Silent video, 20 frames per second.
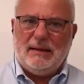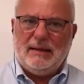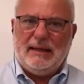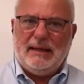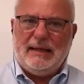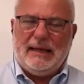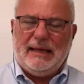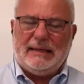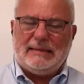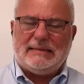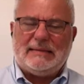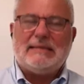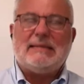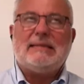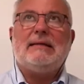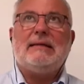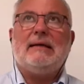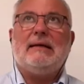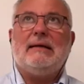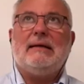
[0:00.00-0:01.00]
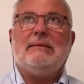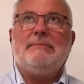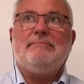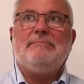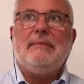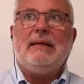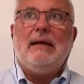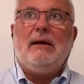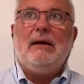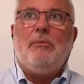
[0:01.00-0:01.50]
it's
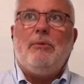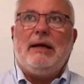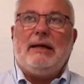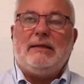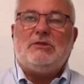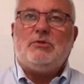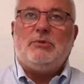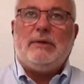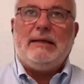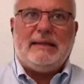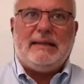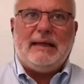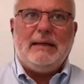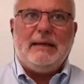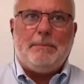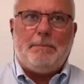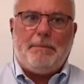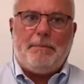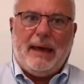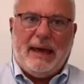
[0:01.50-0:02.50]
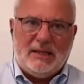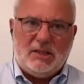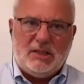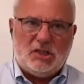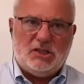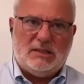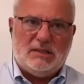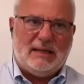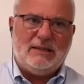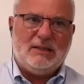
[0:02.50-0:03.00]
we are treating
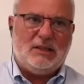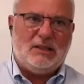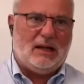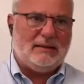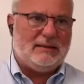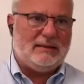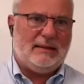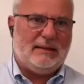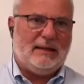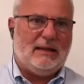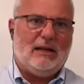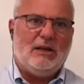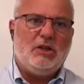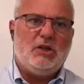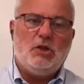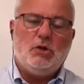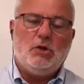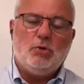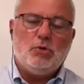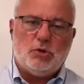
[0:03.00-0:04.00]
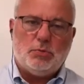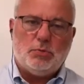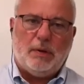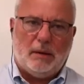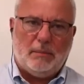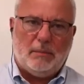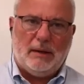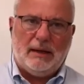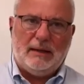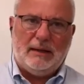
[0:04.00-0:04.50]
patients and not
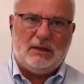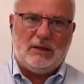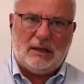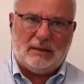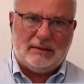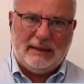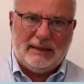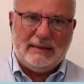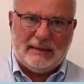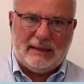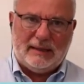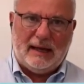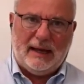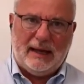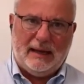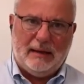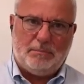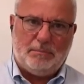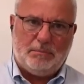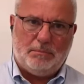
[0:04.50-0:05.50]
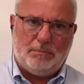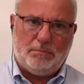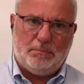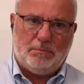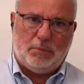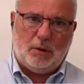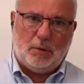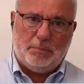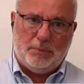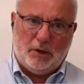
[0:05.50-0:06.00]
not entire
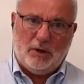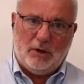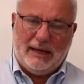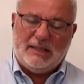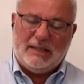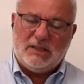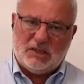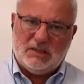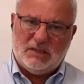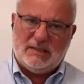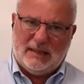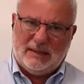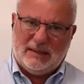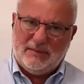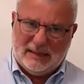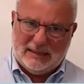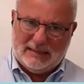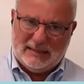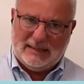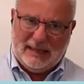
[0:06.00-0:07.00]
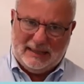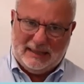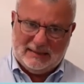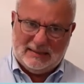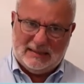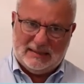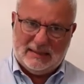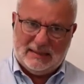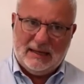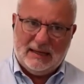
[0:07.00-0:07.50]
populations in this
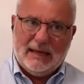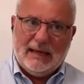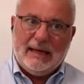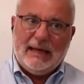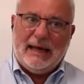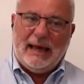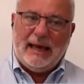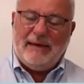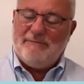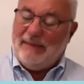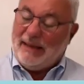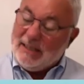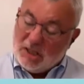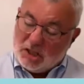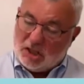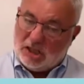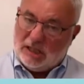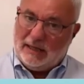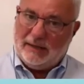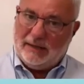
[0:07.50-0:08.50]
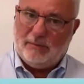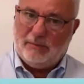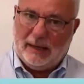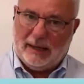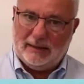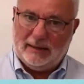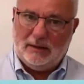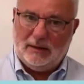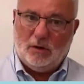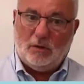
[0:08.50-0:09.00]
sense. Eventually,
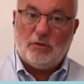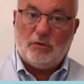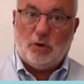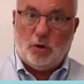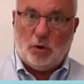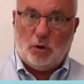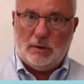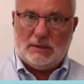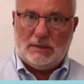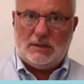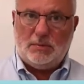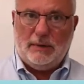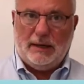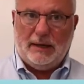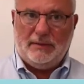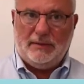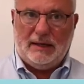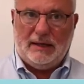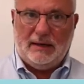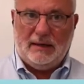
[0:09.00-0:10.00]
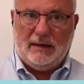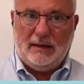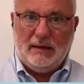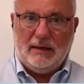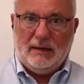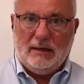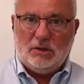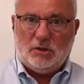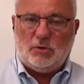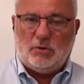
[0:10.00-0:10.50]
when the
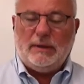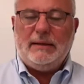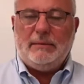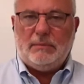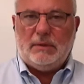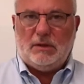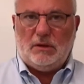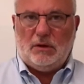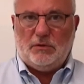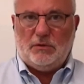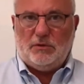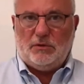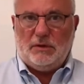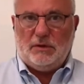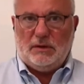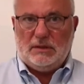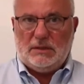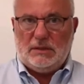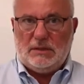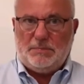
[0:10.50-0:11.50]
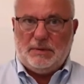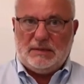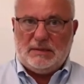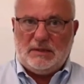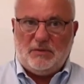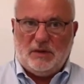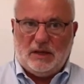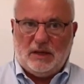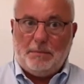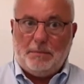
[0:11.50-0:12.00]
treatment of
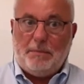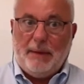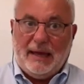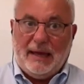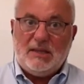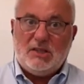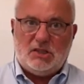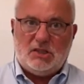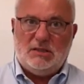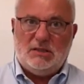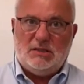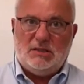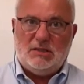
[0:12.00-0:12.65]
specific patients